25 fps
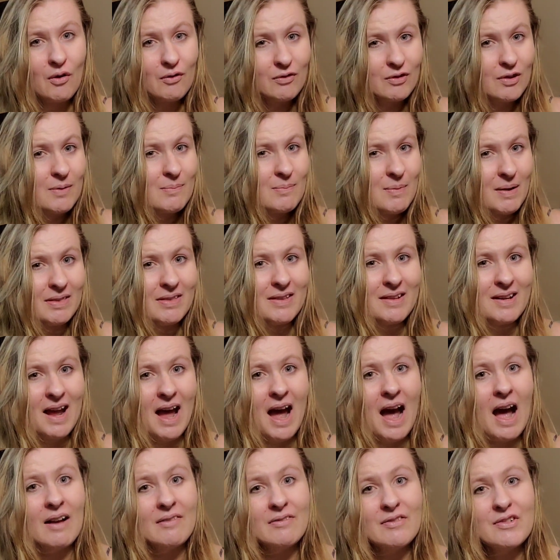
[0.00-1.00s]
over a month and a
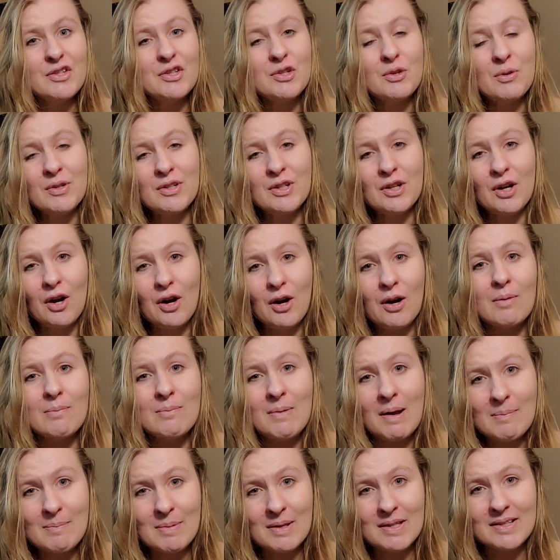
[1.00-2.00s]
half is going to
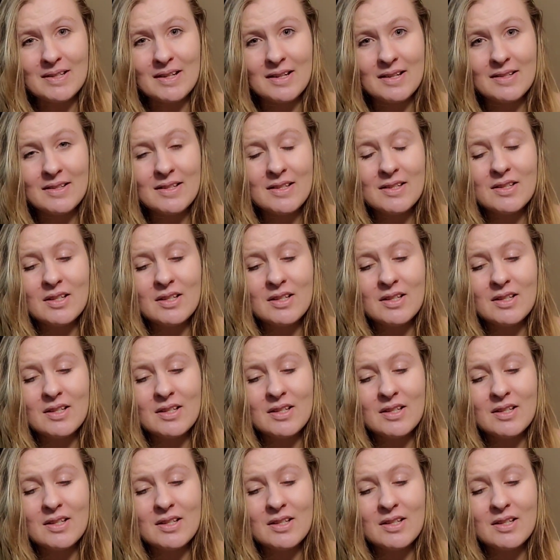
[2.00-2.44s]
hurt my business.